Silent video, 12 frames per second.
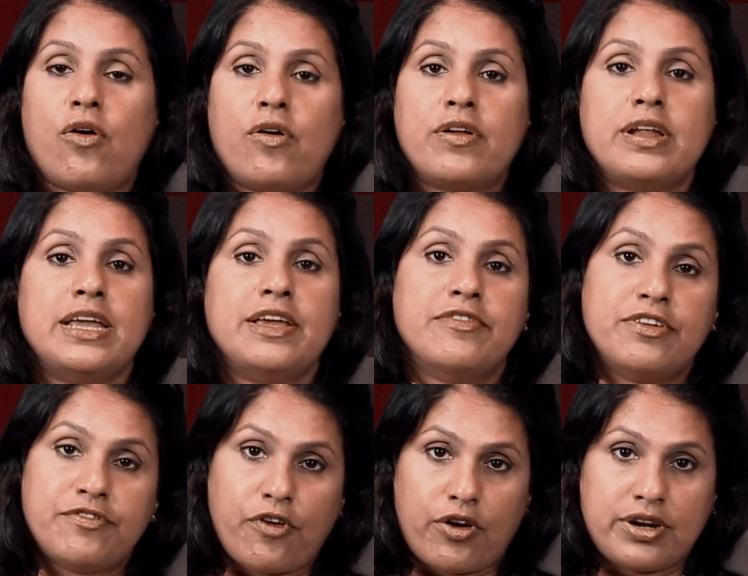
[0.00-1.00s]
or
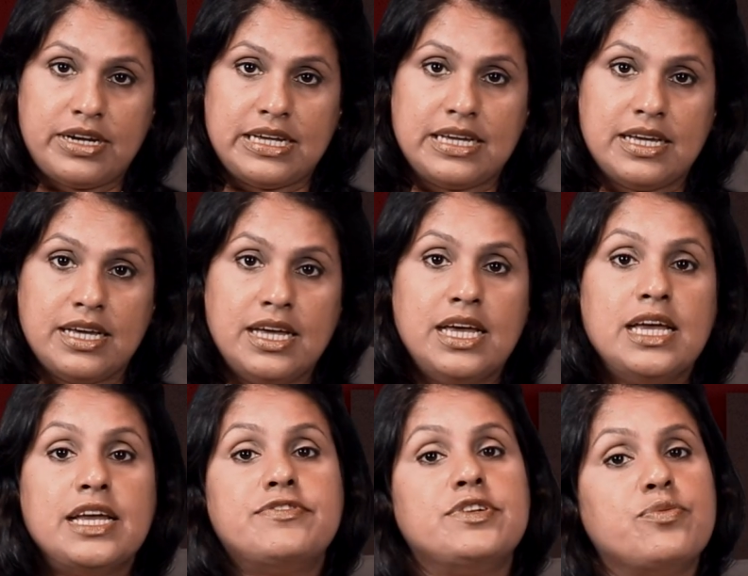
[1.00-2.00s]
even 40,
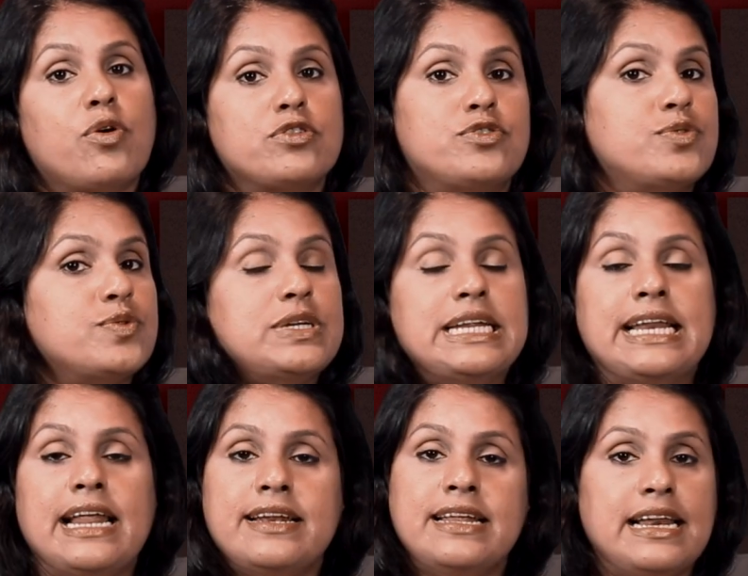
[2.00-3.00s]
if she wants to
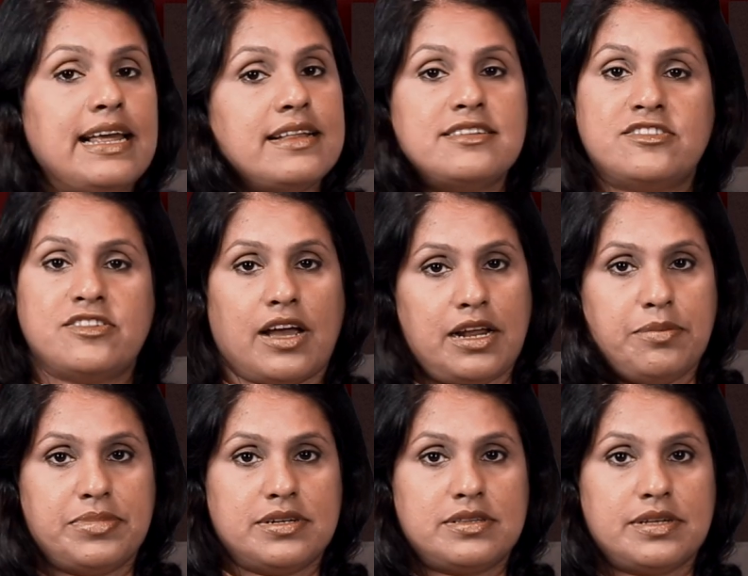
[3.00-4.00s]
delay the
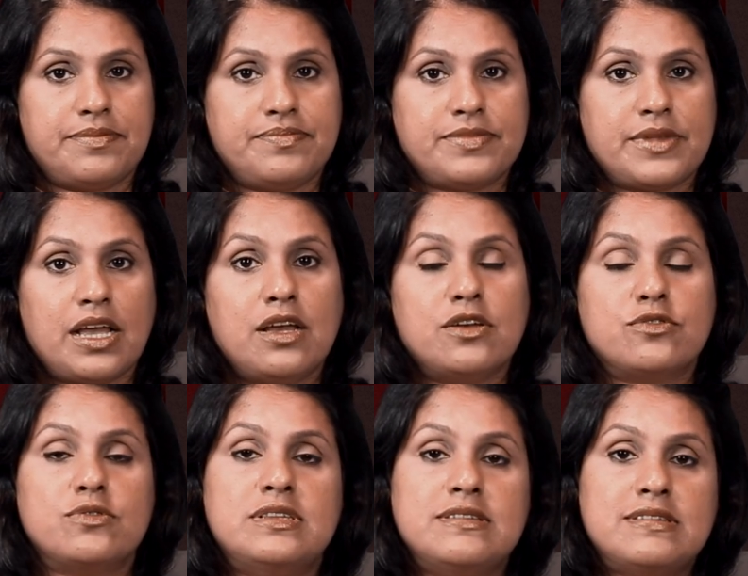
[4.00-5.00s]
childbirth.
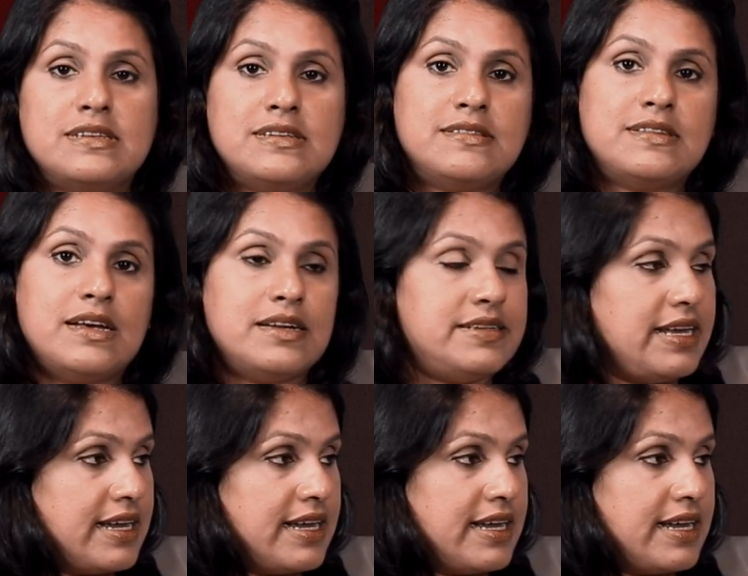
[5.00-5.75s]
So, this is a